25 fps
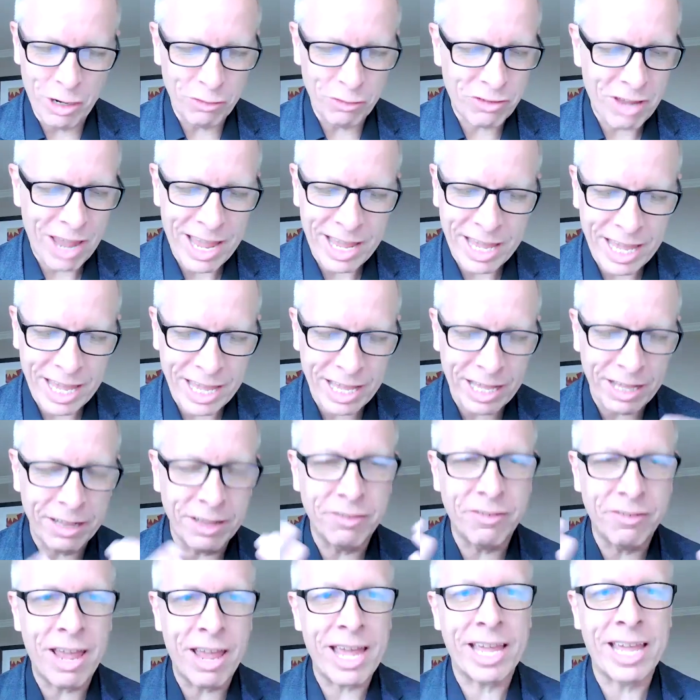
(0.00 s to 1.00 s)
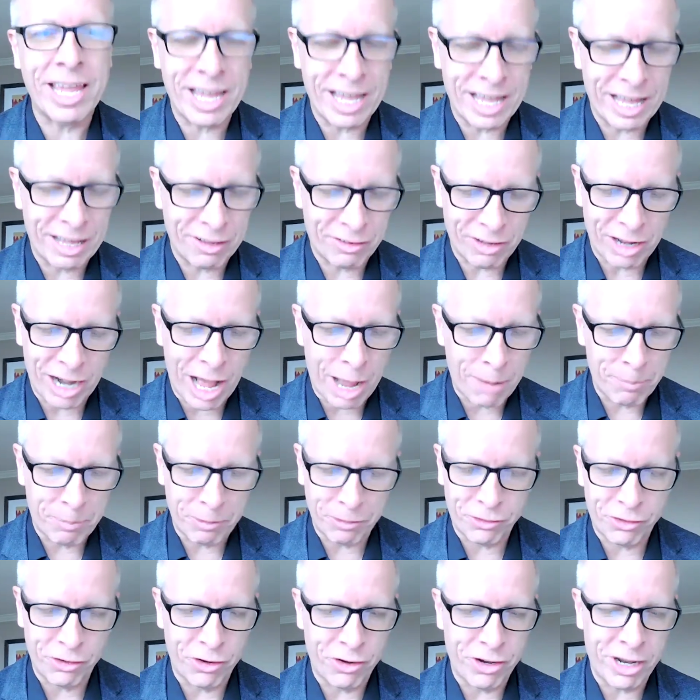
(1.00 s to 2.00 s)
Taking it as an
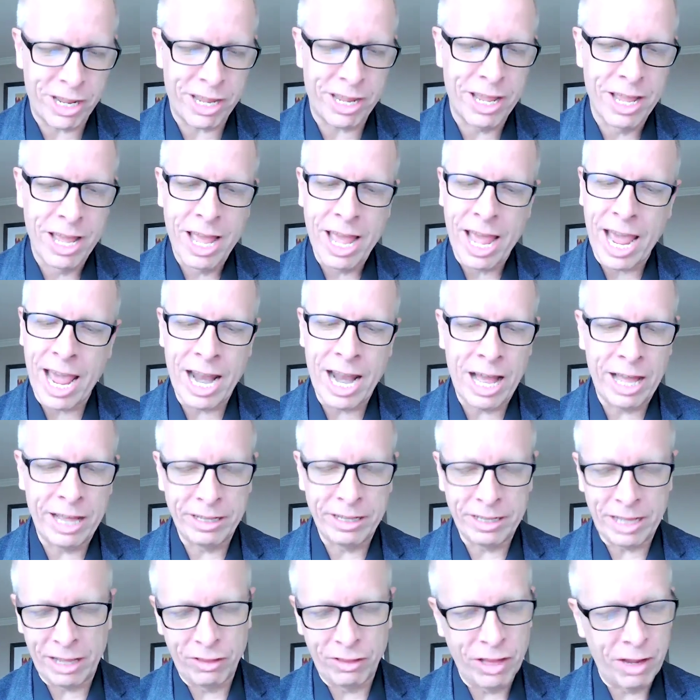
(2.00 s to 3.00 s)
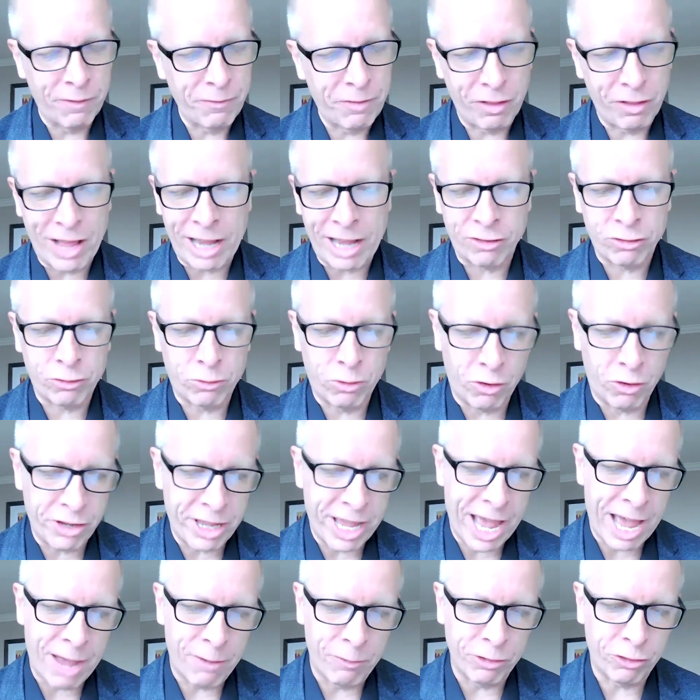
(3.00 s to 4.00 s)
opportunity, and I love the last quote you
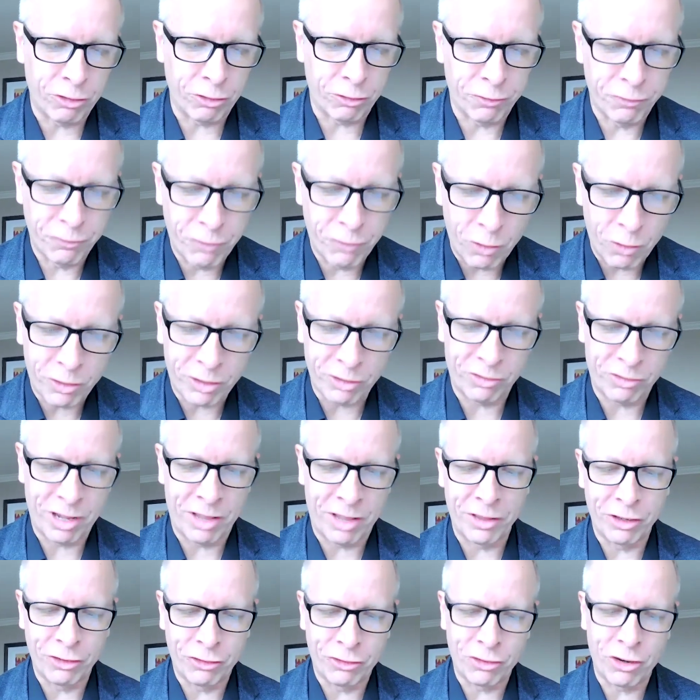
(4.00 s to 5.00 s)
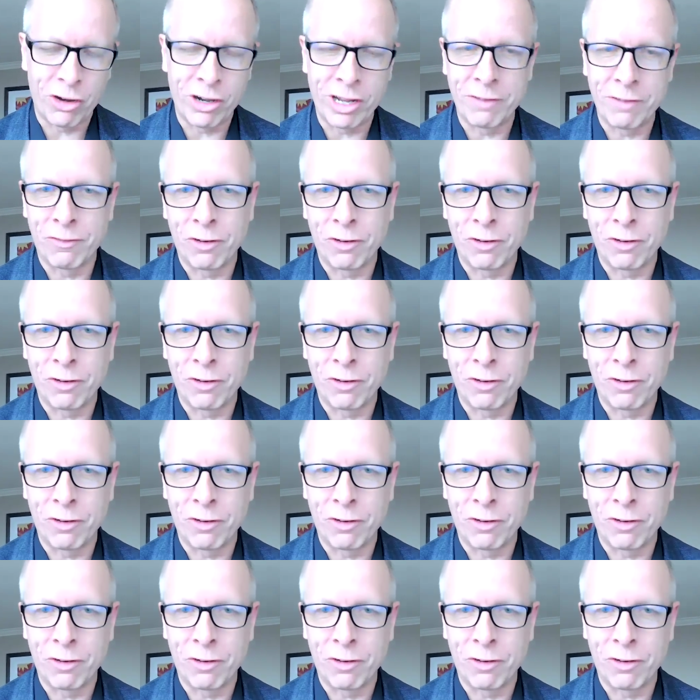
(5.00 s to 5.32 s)
had, which is focus on the journey